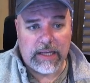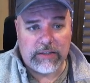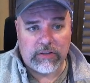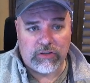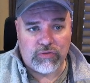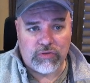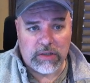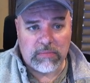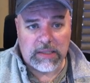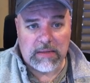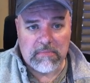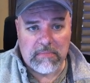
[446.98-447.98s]

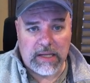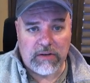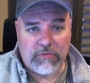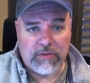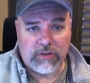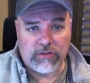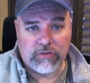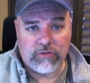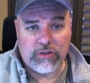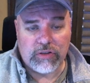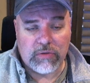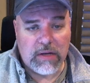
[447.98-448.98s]
extremely beneficial
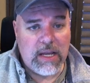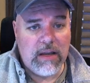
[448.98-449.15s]
too.